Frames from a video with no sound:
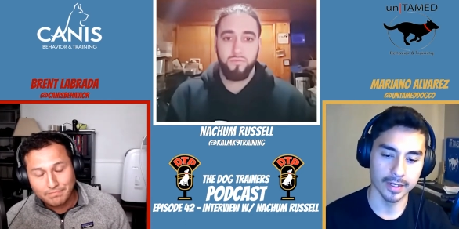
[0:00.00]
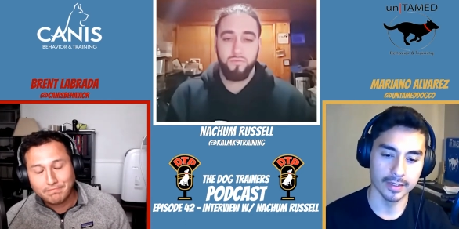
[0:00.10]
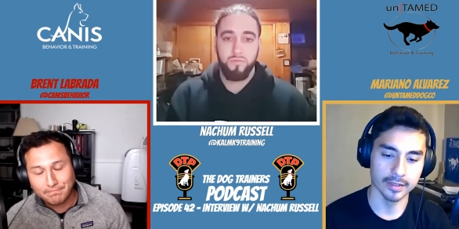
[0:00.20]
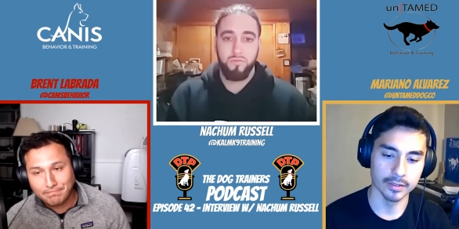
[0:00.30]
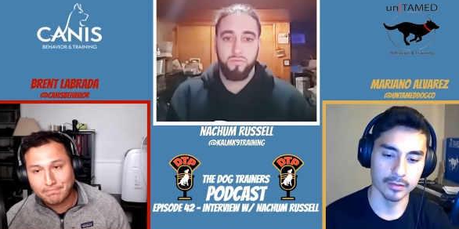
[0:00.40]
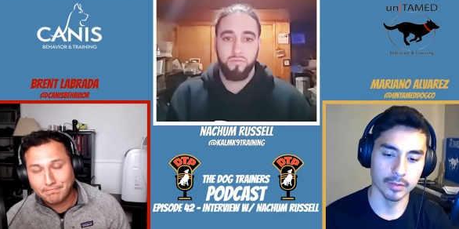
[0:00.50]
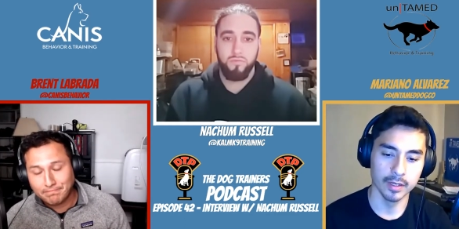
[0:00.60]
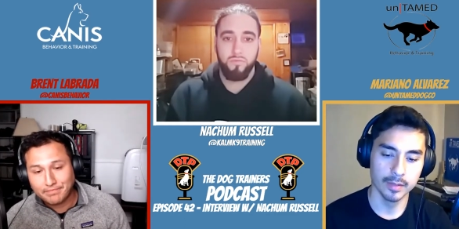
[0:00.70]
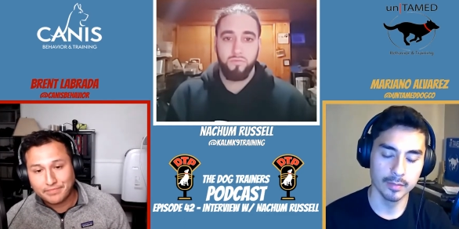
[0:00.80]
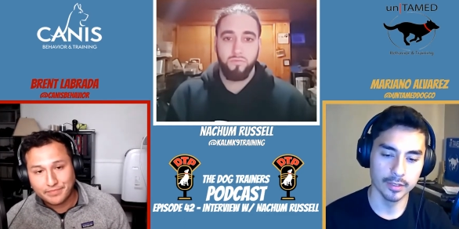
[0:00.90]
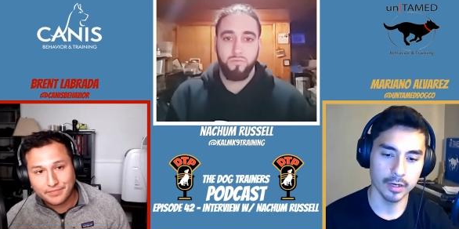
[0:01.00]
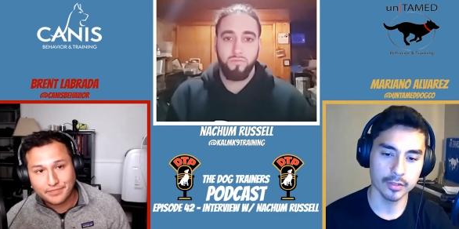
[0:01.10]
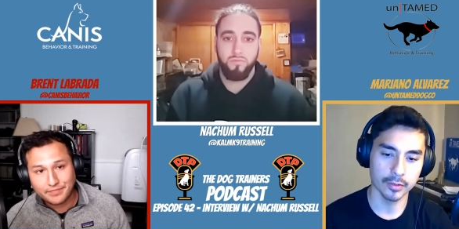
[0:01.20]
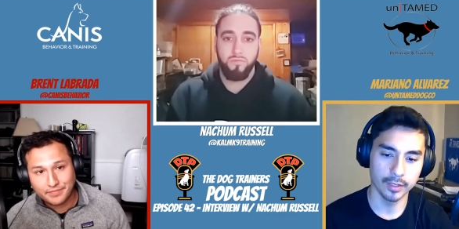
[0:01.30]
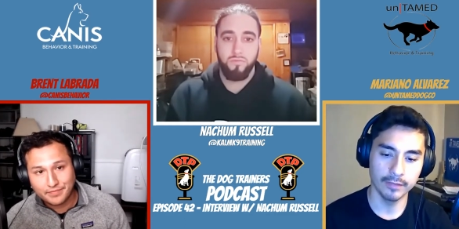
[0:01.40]
Speaker 1: and so. Mm-hmm. But dogs are
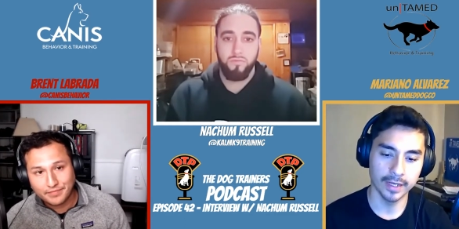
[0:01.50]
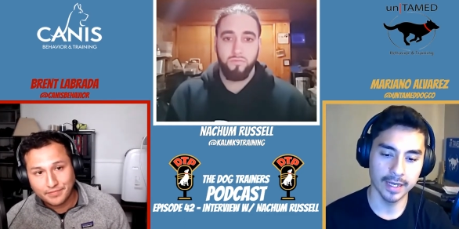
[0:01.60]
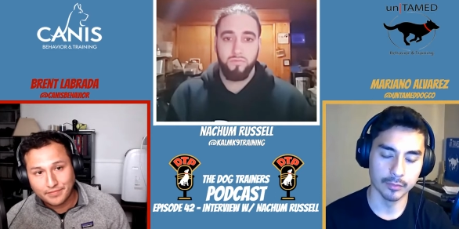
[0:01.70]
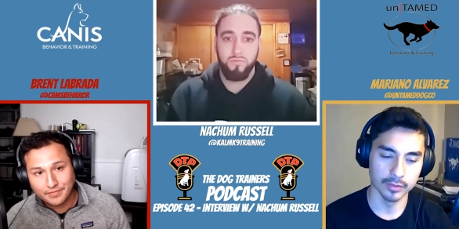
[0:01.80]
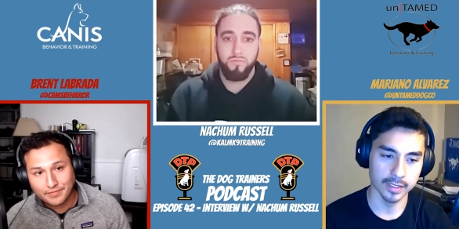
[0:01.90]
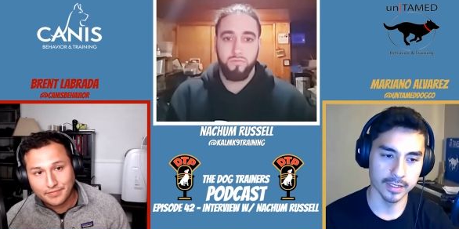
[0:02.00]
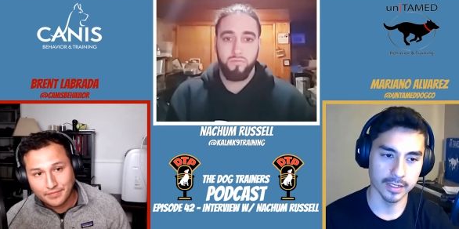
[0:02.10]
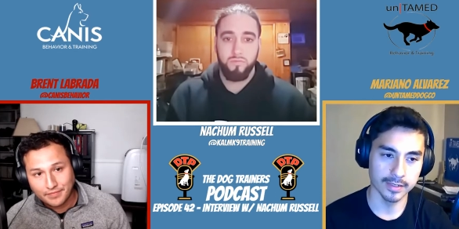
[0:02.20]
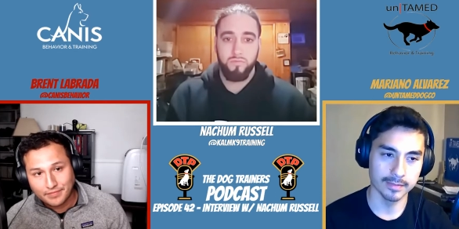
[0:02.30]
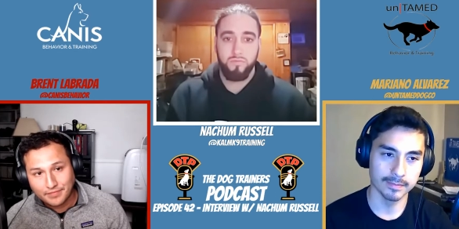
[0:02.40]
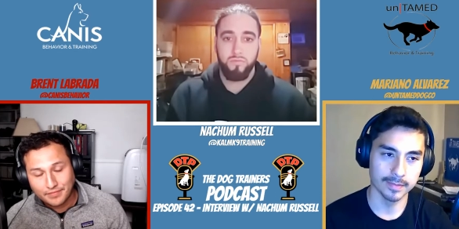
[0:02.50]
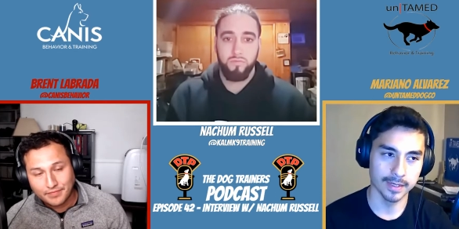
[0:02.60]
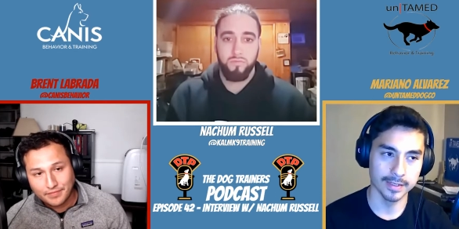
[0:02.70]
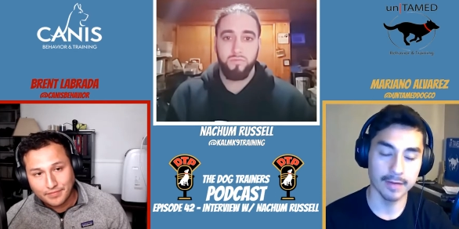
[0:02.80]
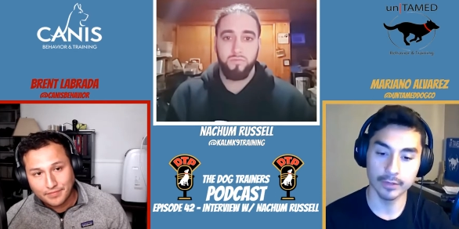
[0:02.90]
living animals. It's it's it's
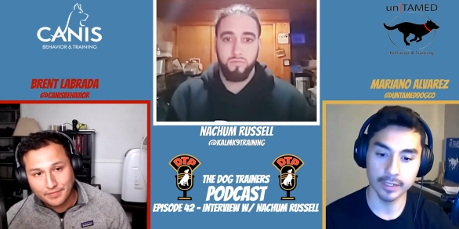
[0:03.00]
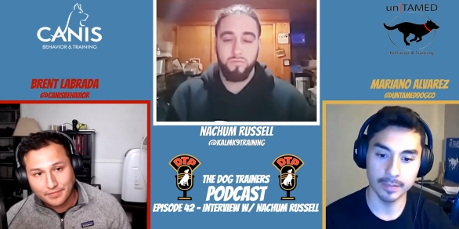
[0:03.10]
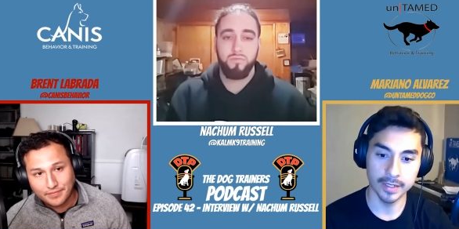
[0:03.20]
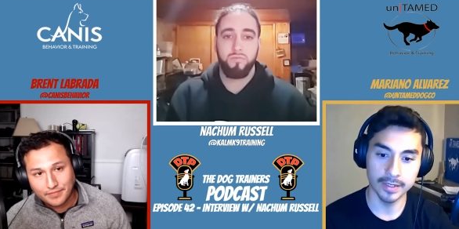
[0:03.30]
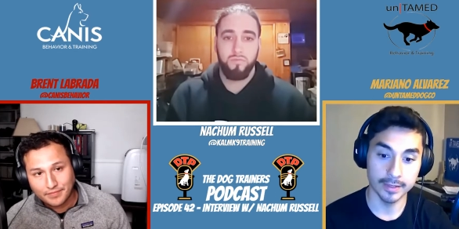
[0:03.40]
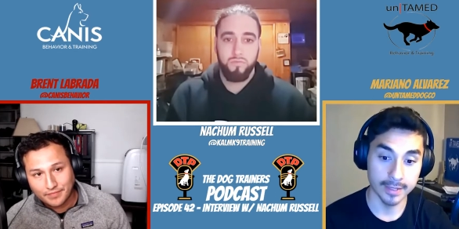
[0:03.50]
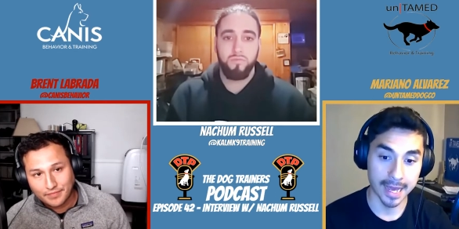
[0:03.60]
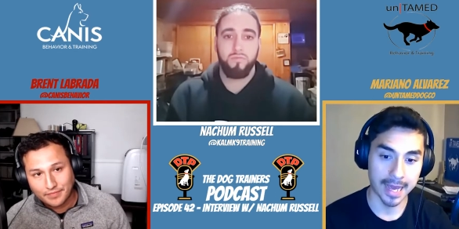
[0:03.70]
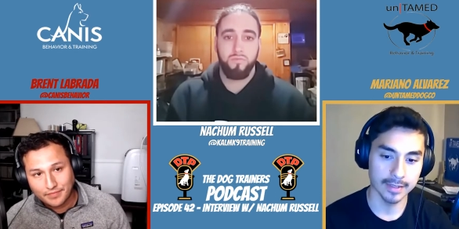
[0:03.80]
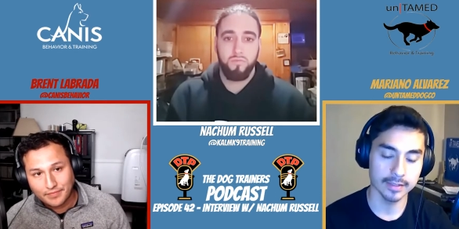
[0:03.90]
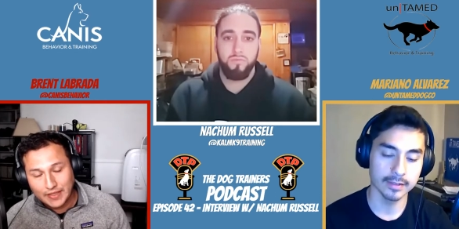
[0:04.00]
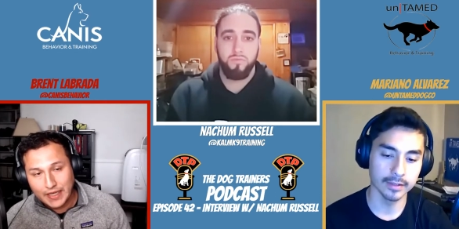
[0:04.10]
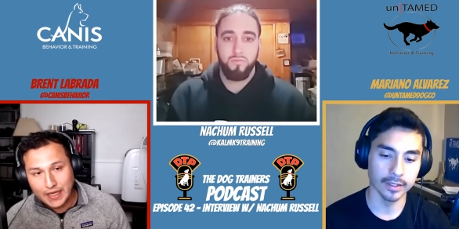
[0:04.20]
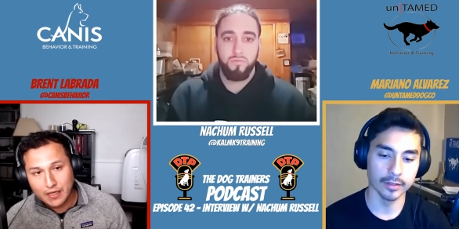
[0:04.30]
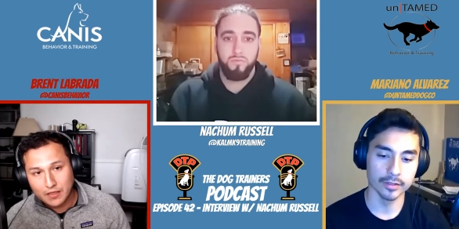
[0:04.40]
never going to be that you
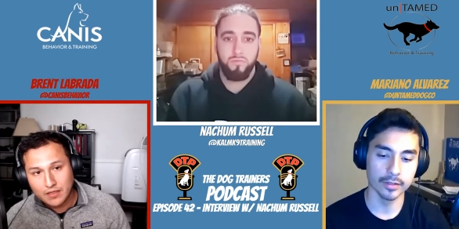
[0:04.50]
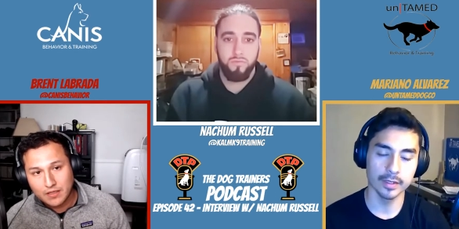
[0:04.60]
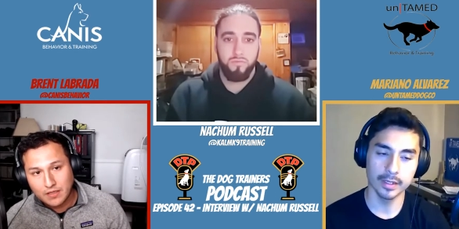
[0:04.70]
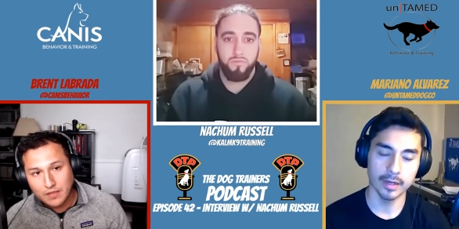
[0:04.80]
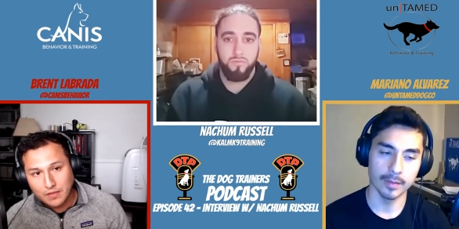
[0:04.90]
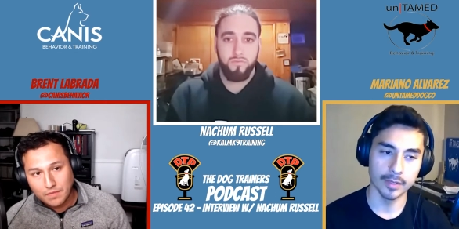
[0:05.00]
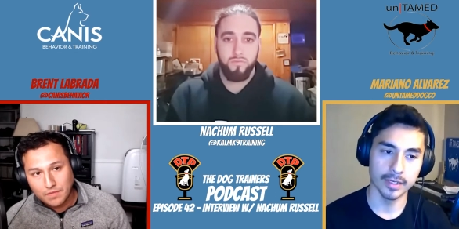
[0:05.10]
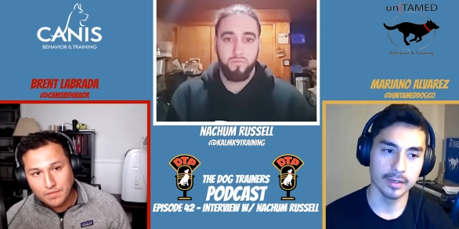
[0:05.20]
know. Yeah. So yeah, I mean,